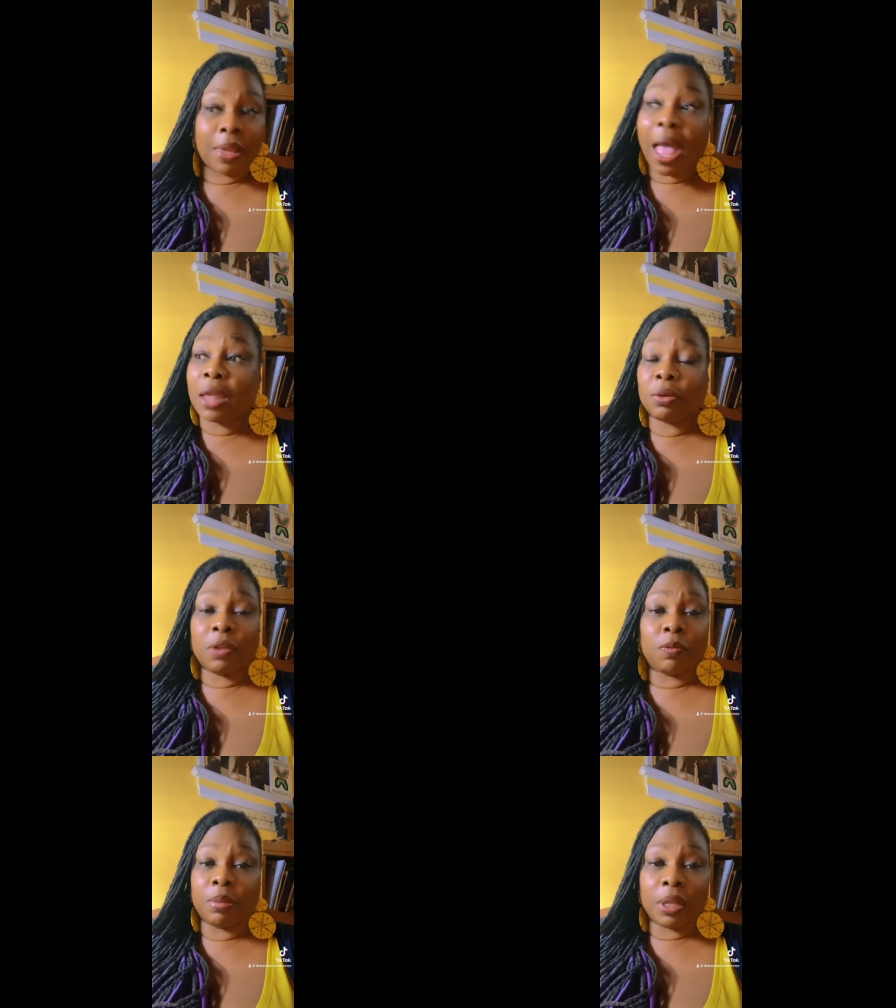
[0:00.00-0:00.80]
I don't
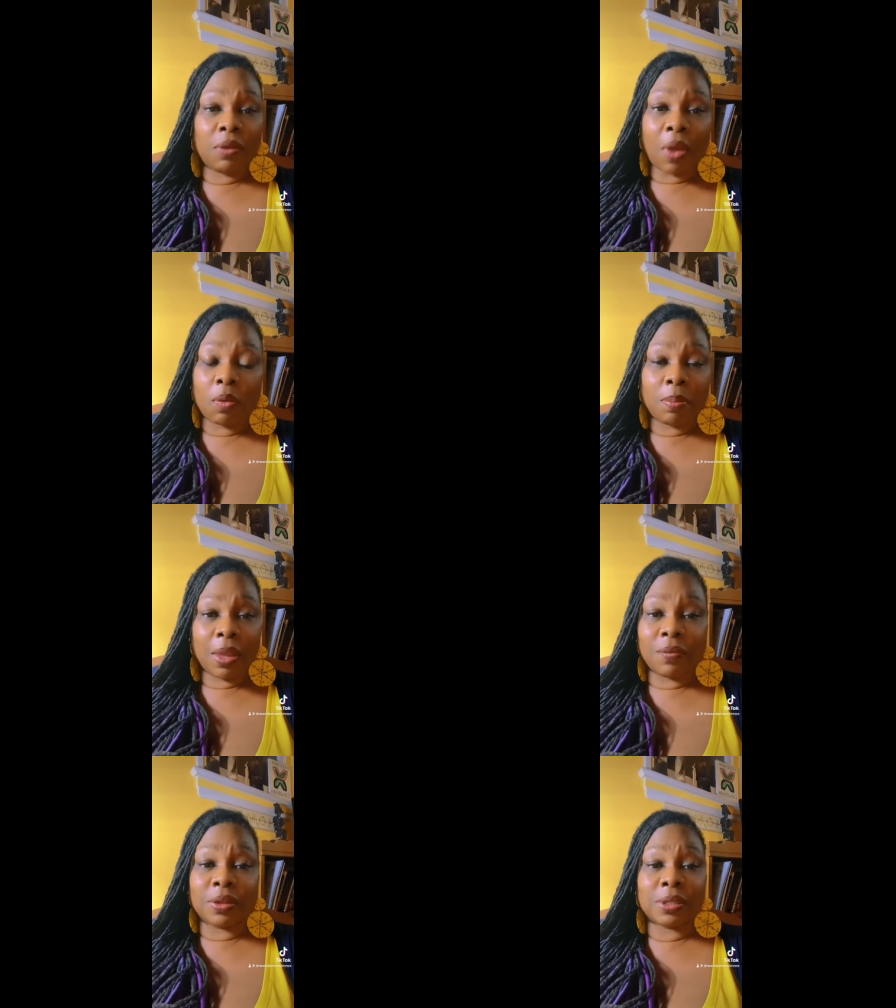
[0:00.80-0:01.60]
even believe I would be
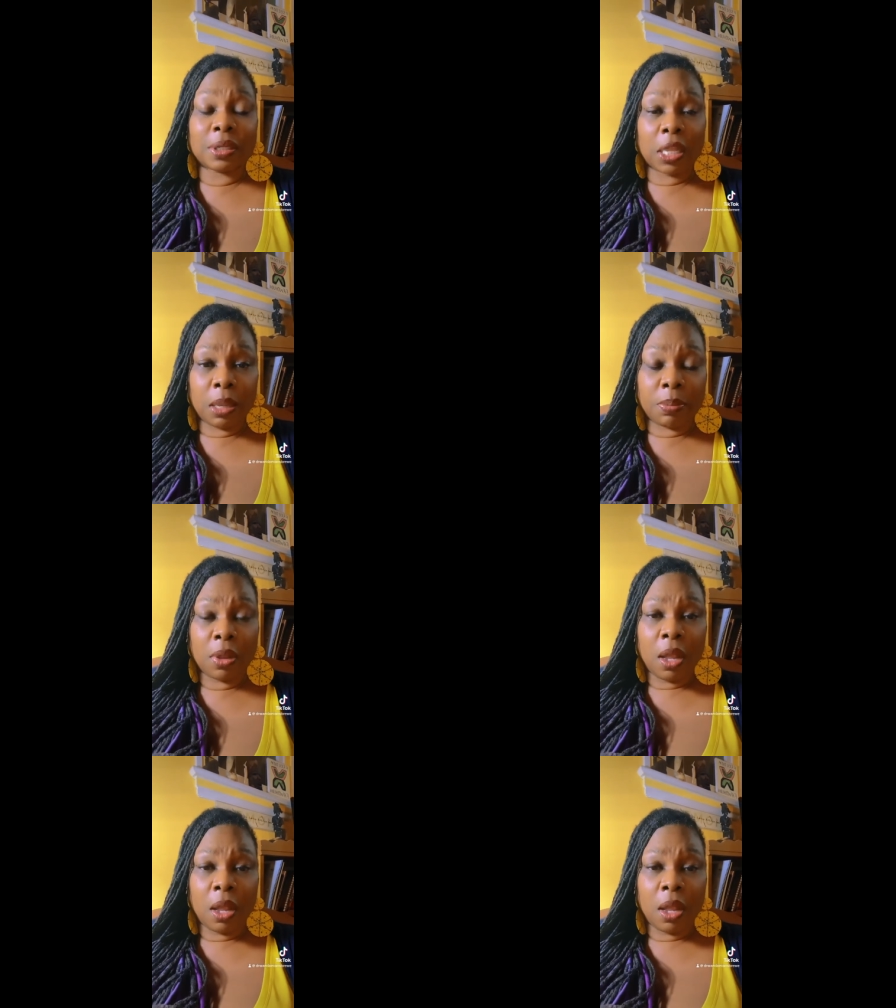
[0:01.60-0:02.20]
able to sleep